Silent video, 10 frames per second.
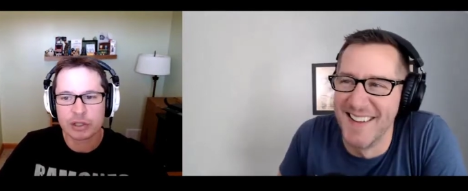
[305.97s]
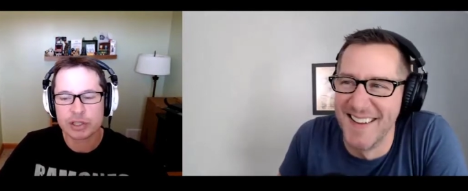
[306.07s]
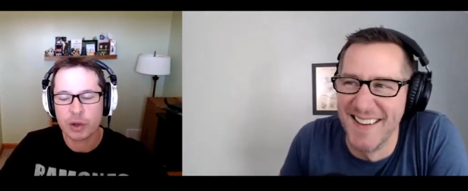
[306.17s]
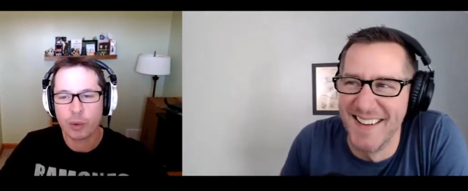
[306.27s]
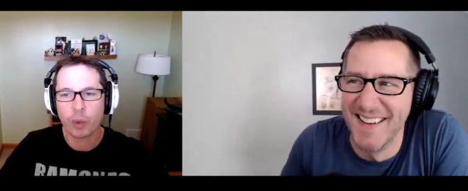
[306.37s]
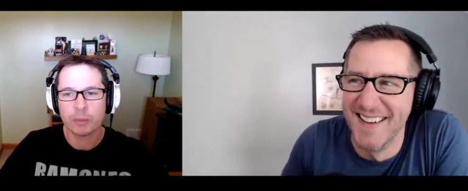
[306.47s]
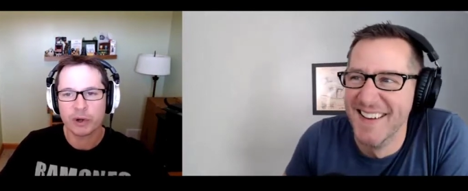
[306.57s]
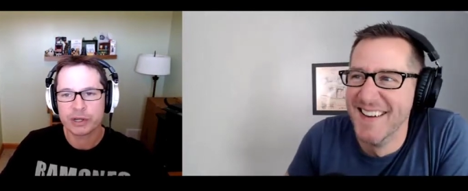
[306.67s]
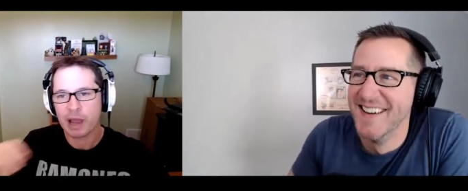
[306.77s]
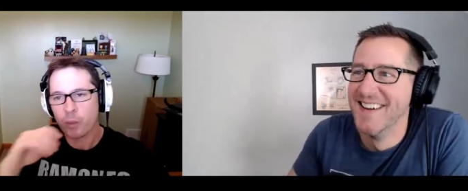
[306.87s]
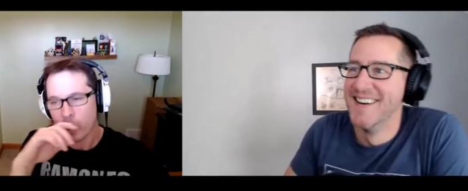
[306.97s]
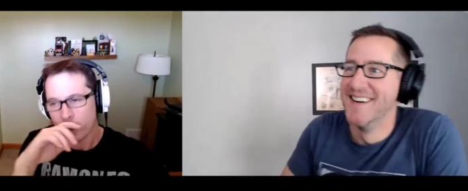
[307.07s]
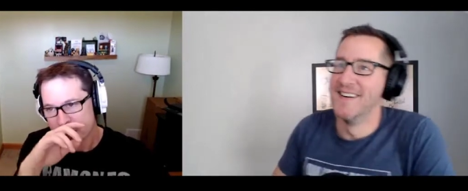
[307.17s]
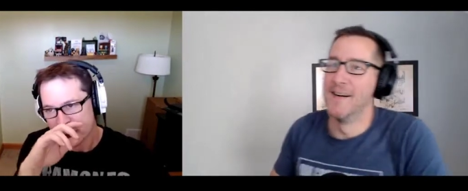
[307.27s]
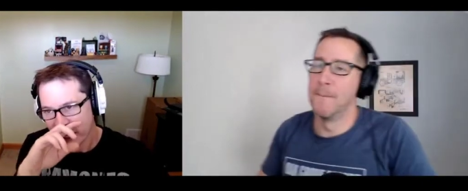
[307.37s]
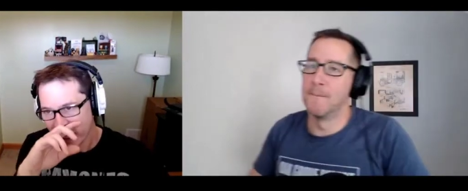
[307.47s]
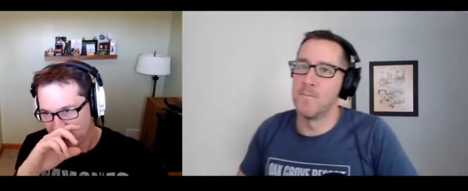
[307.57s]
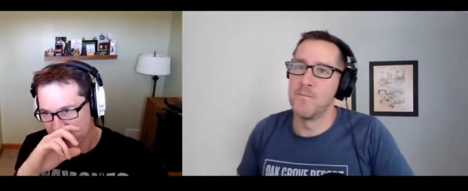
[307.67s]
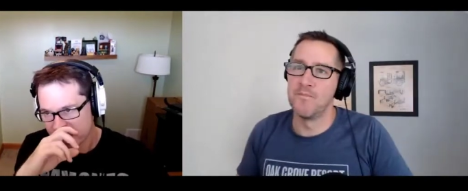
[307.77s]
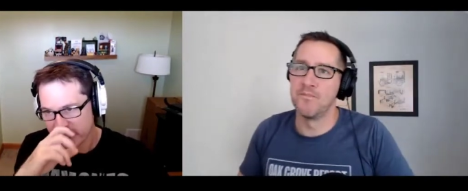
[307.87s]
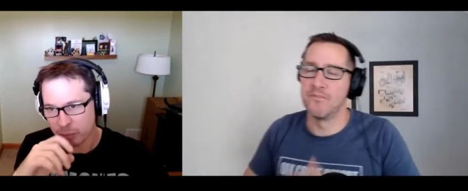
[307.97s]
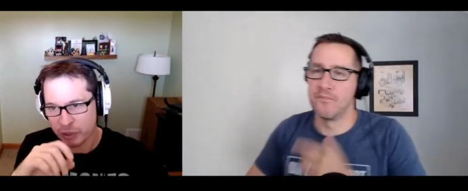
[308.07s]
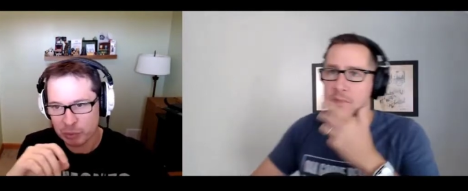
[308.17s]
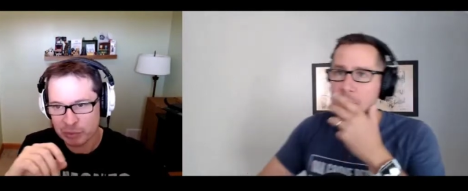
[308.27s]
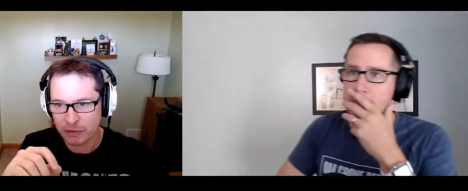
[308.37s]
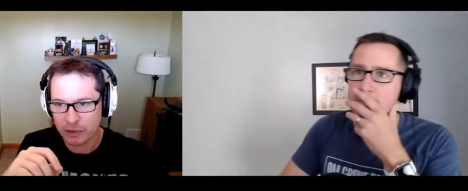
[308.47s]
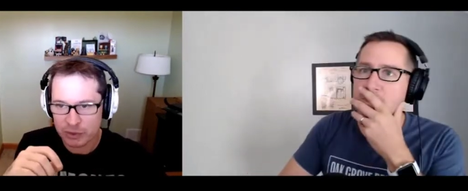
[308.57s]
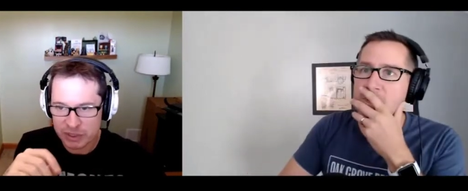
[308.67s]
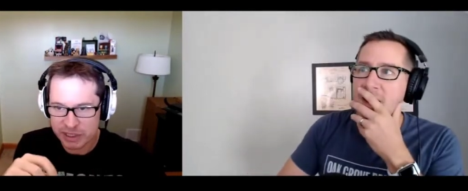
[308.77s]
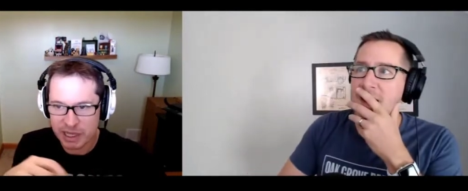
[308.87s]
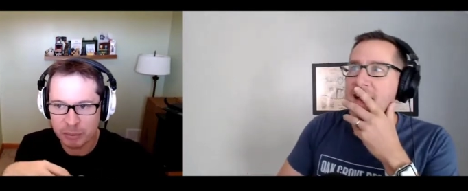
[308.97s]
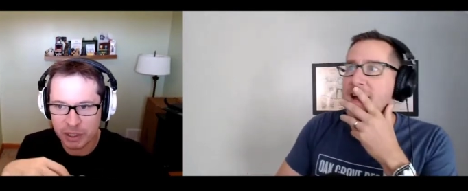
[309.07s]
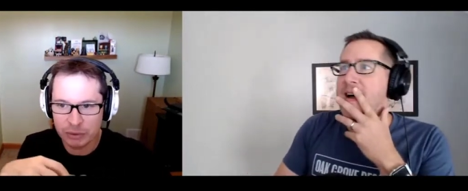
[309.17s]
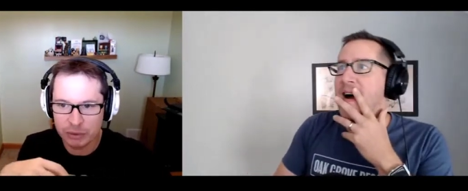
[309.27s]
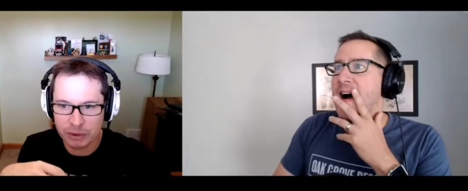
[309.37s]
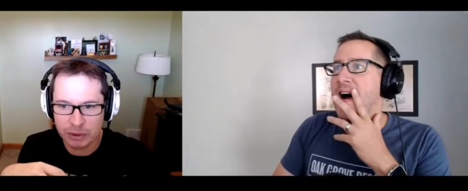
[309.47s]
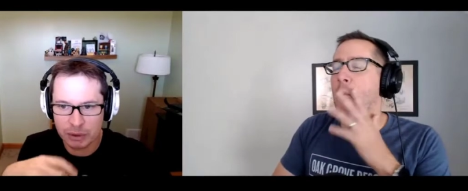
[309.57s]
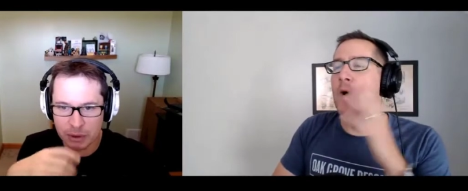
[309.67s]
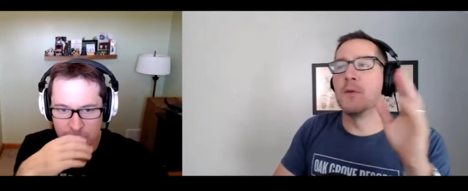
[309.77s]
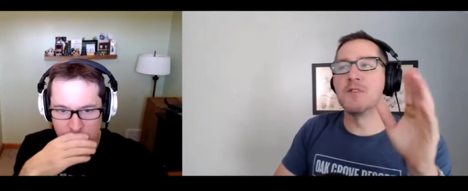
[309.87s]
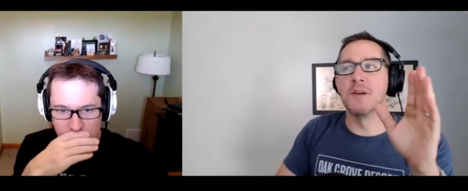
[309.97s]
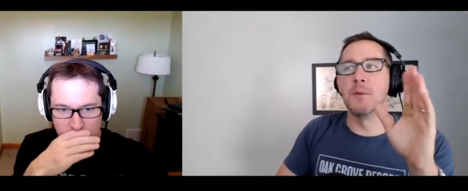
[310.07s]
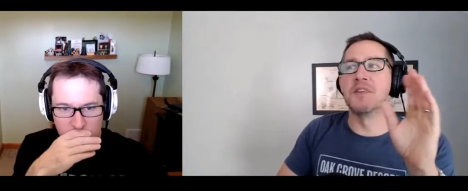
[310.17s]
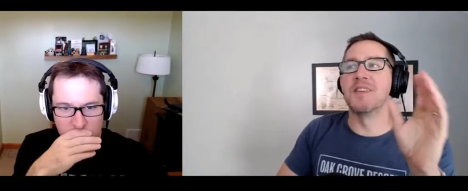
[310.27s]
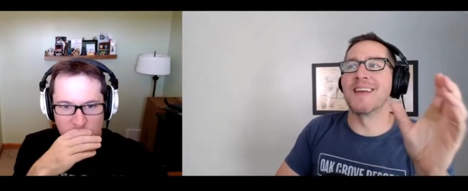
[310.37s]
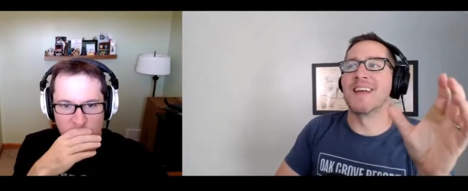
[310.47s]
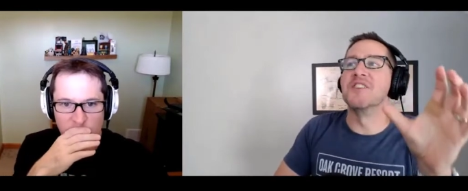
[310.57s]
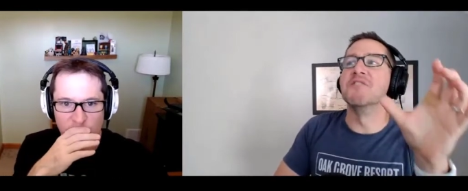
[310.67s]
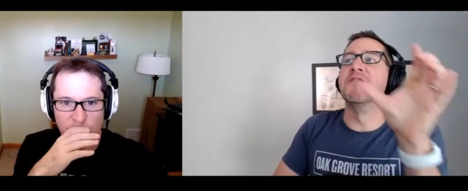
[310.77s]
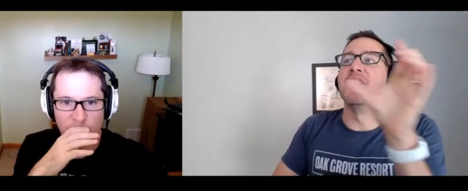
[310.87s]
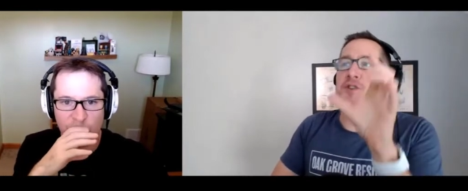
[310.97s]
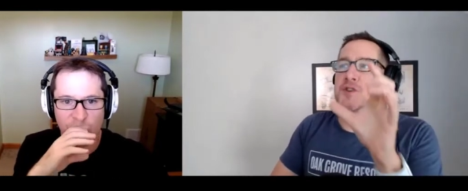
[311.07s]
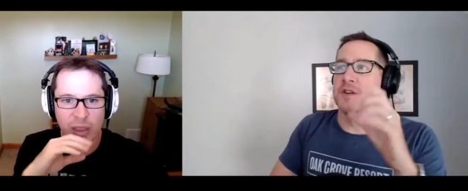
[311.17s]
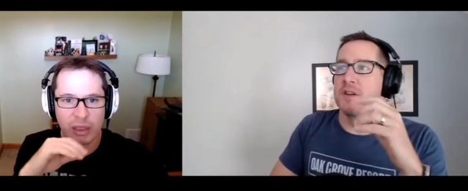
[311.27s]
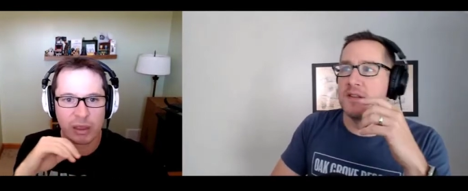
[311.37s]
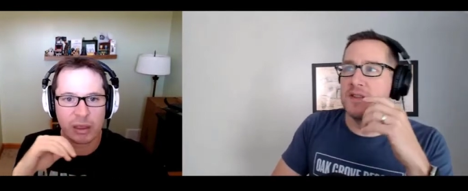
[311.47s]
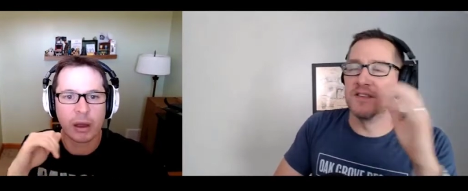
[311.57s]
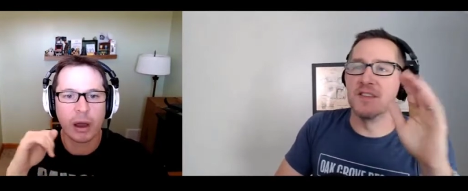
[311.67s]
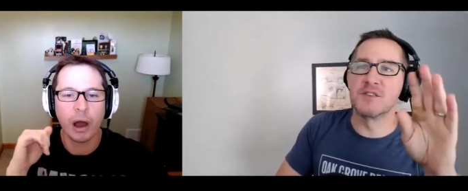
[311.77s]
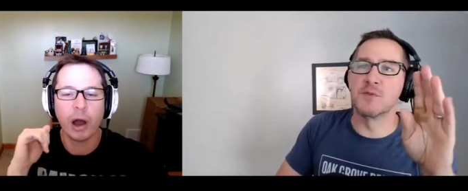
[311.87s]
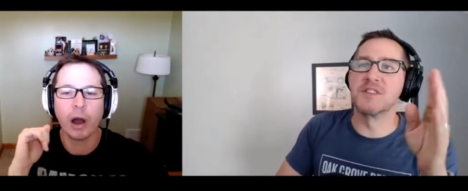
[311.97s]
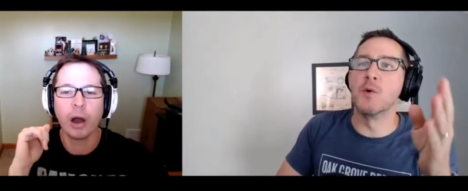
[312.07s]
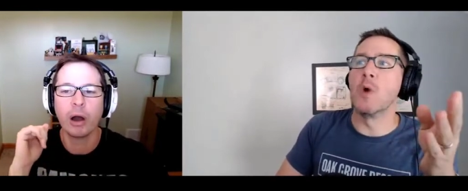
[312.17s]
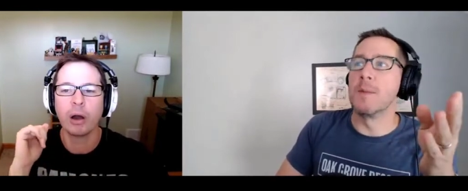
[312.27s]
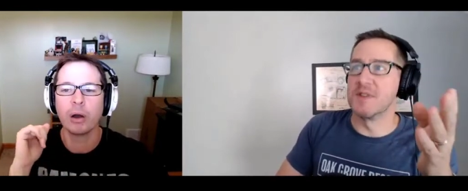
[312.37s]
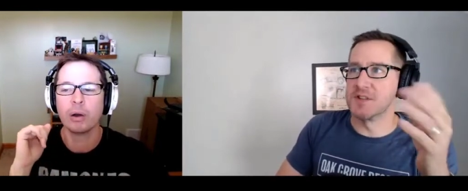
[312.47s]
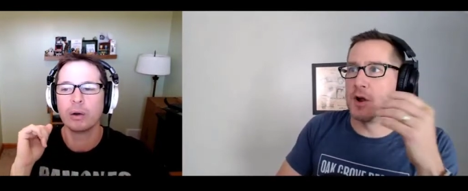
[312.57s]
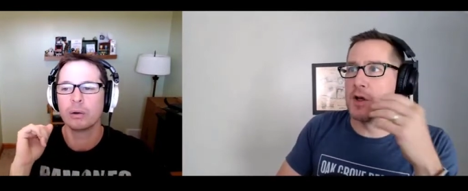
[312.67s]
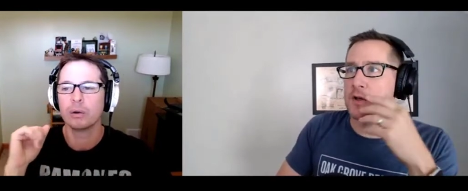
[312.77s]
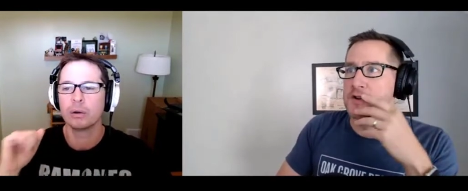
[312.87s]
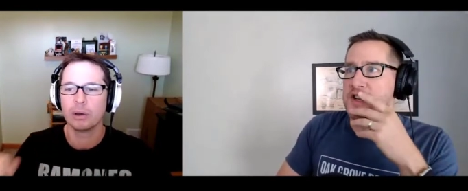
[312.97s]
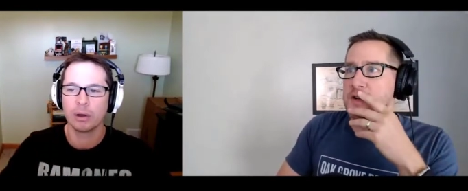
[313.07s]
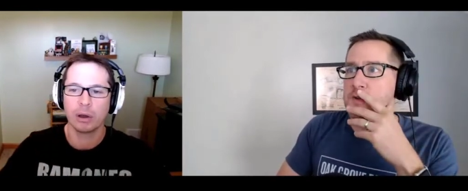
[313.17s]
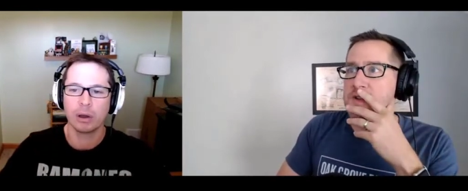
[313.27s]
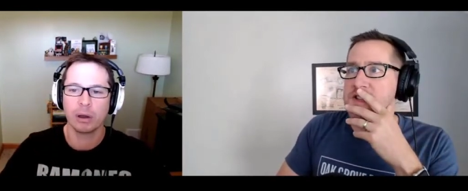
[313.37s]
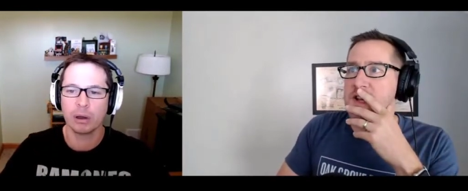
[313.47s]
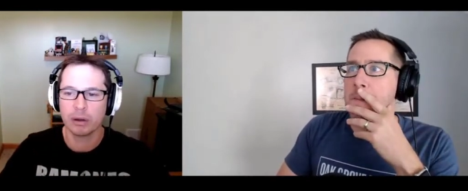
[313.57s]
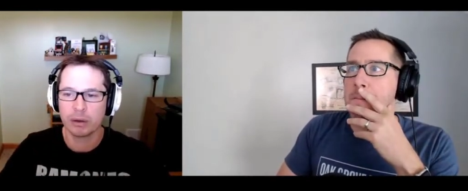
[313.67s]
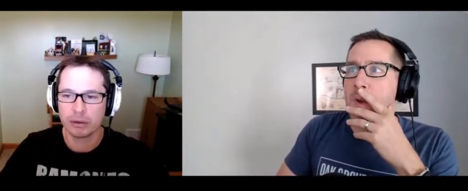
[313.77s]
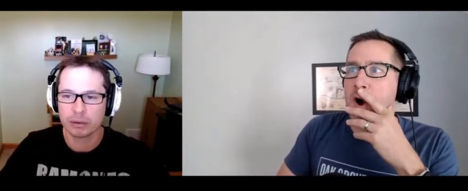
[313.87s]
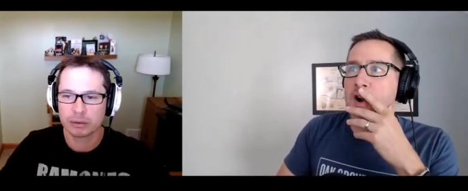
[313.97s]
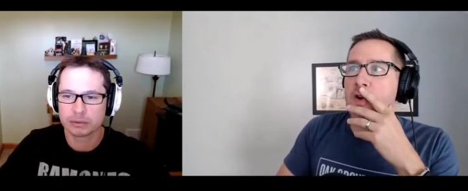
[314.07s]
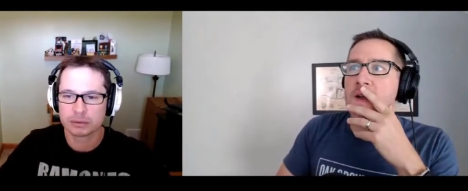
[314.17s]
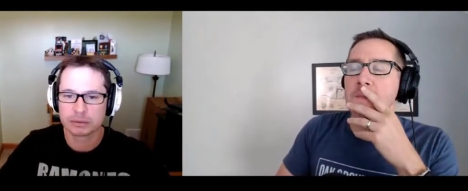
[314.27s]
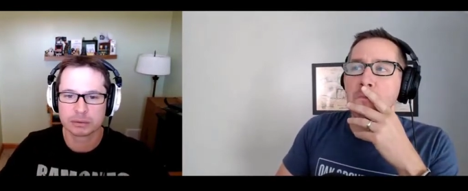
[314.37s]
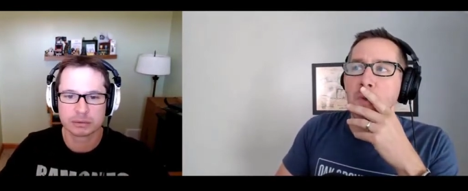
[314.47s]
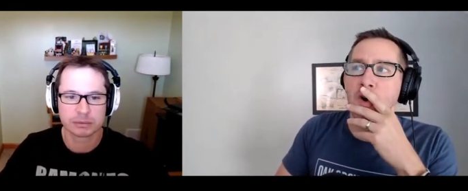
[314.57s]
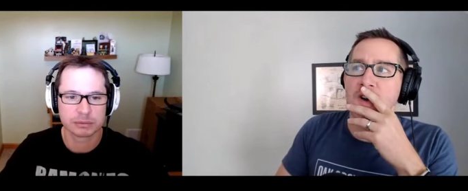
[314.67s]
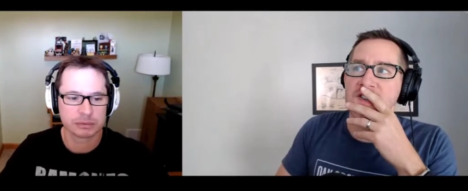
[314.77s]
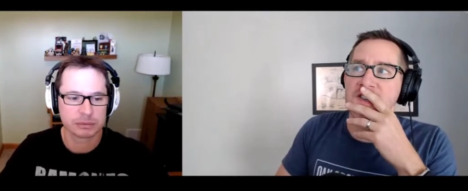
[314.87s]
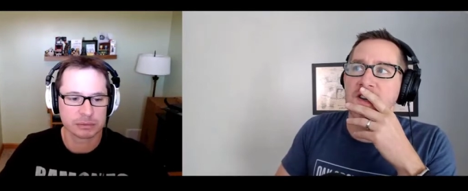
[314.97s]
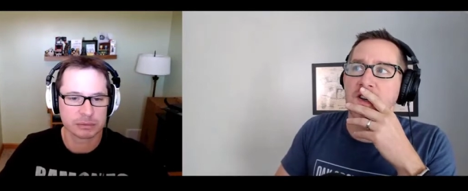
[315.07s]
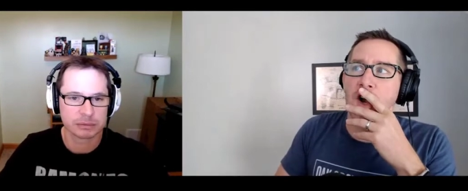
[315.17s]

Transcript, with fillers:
Speaker 1: so one more time, what was the name of CMU before it was CMU?
Speaker 2: Uh, well, it was it was like a division. This this oh. was the women's oh. college. It was um, oh. uh, Margaret Morrison